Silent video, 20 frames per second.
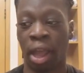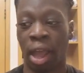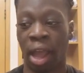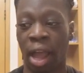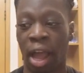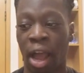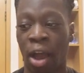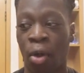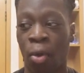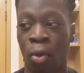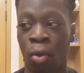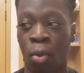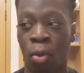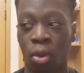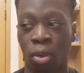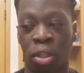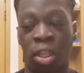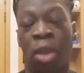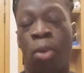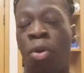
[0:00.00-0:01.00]
how
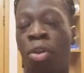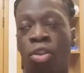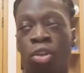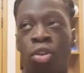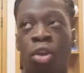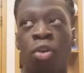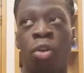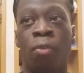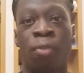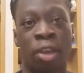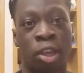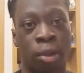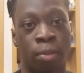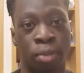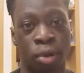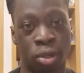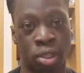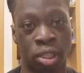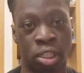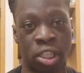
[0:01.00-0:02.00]
they want to know your thinking
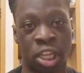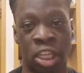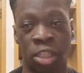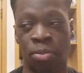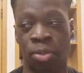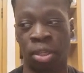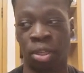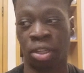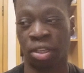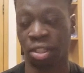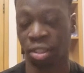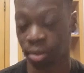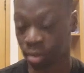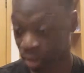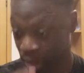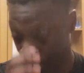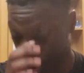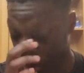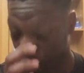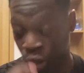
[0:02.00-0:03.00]
process, and
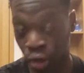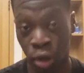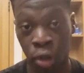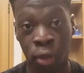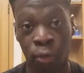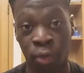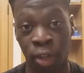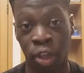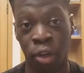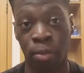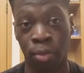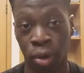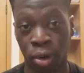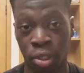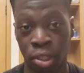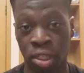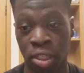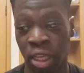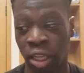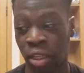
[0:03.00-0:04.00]
they want
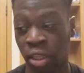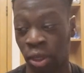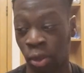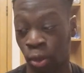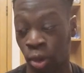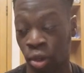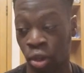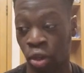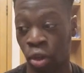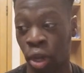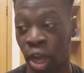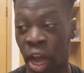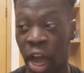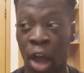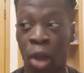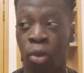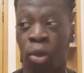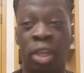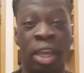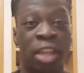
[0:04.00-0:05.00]
to know
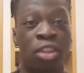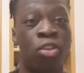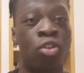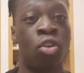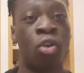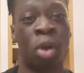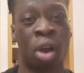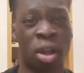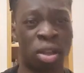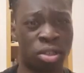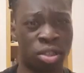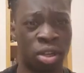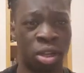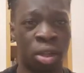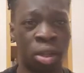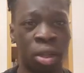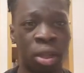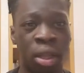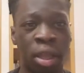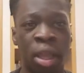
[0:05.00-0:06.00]
how you get to your answer,
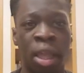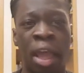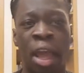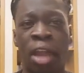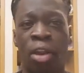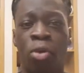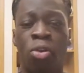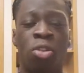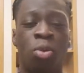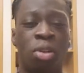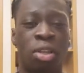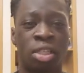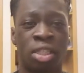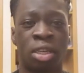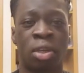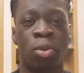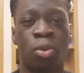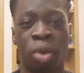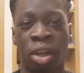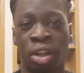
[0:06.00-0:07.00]
and they also want to
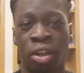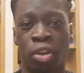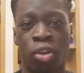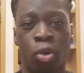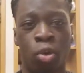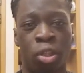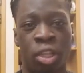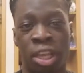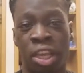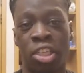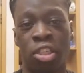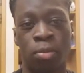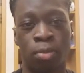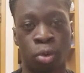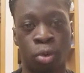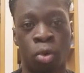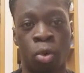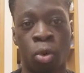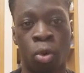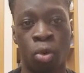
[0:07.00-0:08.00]
see whether you're
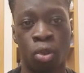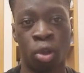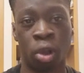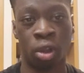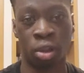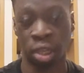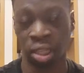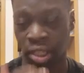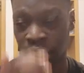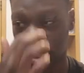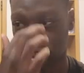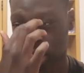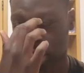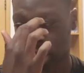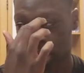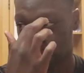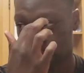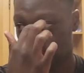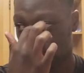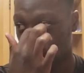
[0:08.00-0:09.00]
teachable or not,
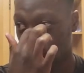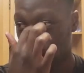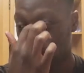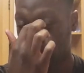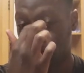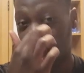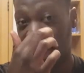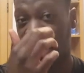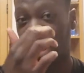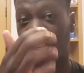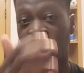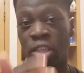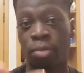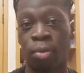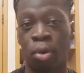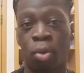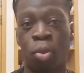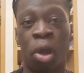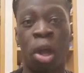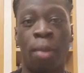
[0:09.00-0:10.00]
essentially. And by
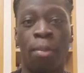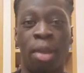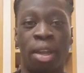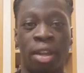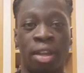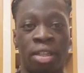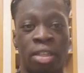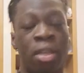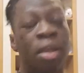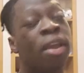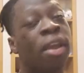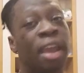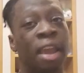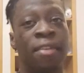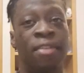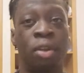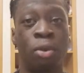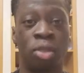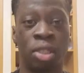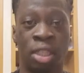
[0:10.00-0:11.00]
teachable, what I mean is,
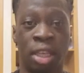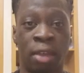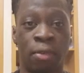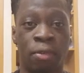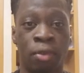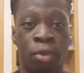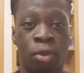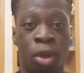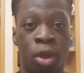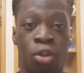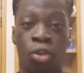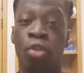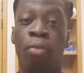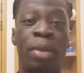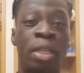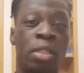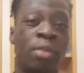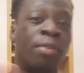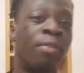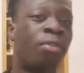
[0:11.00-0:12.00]
if they were to give you a new
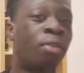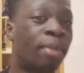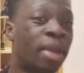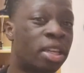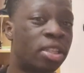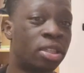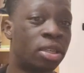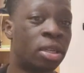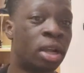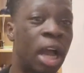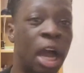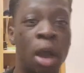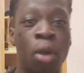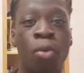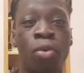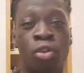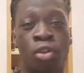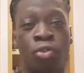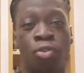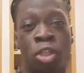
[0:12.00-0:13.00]
piece of information, how
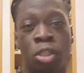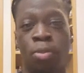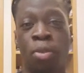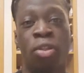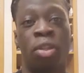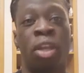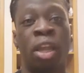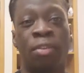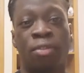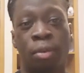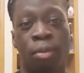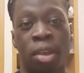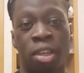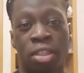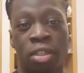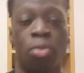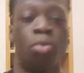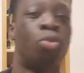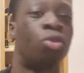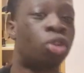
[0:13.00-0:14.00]
would you respond to that
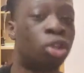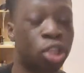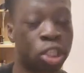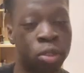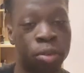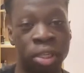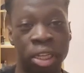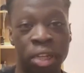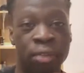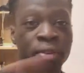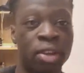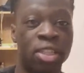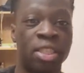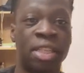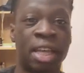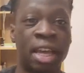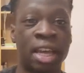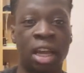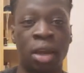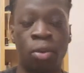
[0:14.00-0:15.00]
information? Would you just leave it
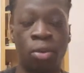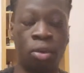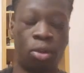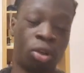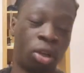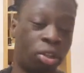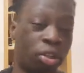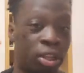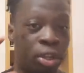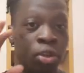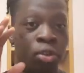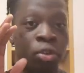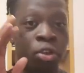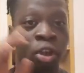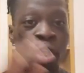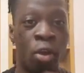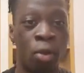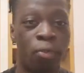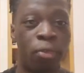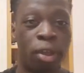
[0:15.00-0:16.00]
aside and continue doing
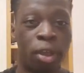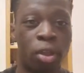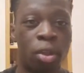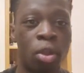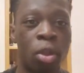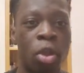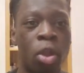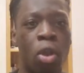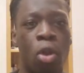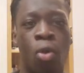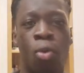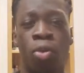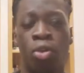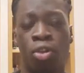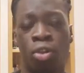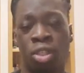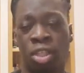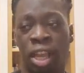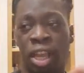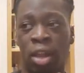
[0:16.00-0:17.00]
your own thing? Or would
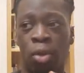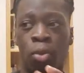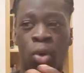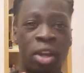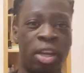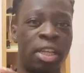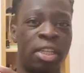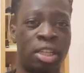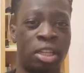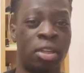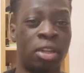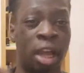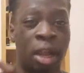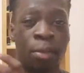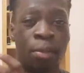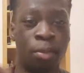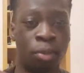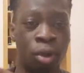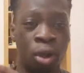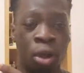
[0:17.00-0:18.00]
you take what they said
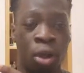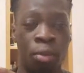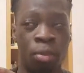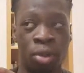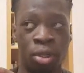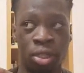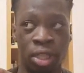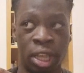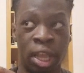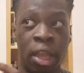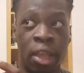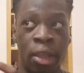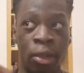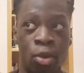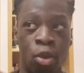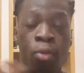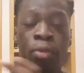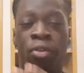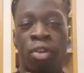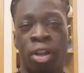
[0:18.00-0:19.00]
and just
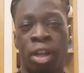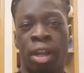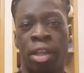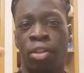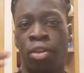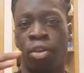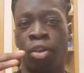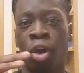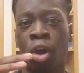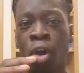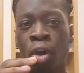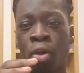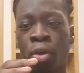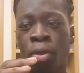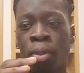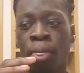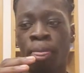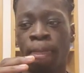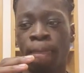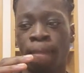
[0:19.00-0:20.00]
incorporate that into your
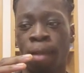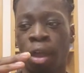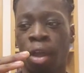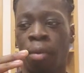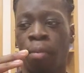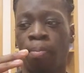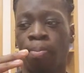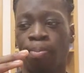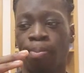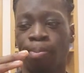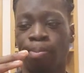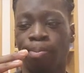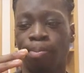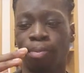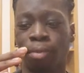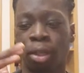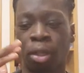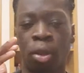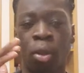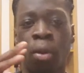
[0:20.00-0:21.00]
own
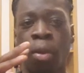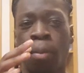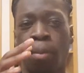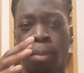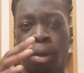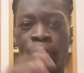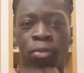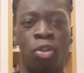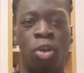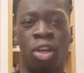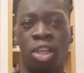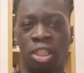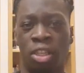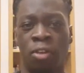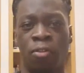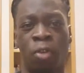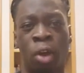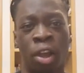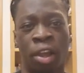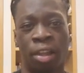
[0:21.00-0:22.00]
methodology
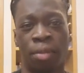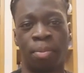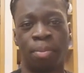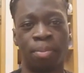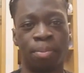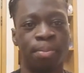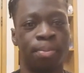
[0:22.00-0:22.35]
of working?